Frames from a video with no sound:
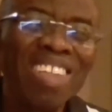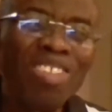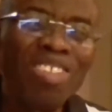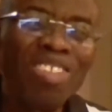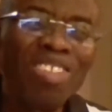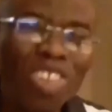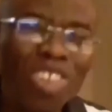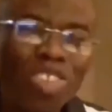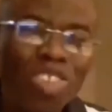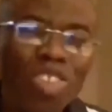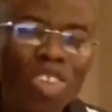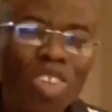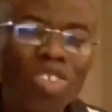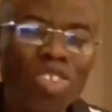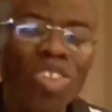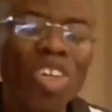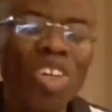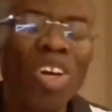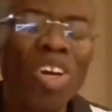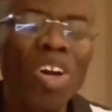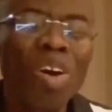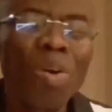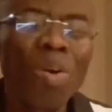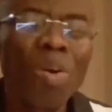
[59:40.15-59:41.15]
Jesus,
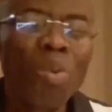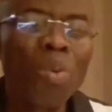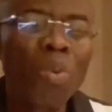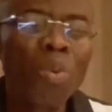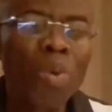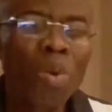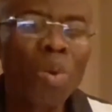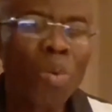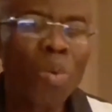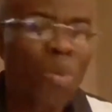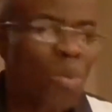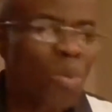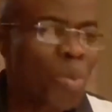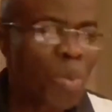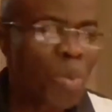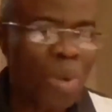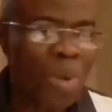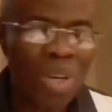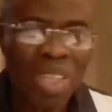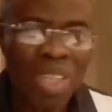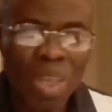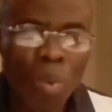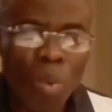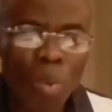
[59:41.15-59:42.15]

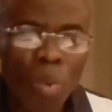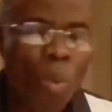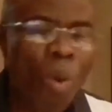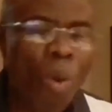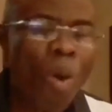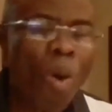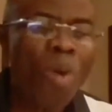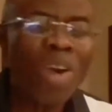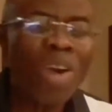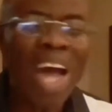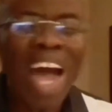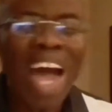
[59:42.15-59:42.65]
the world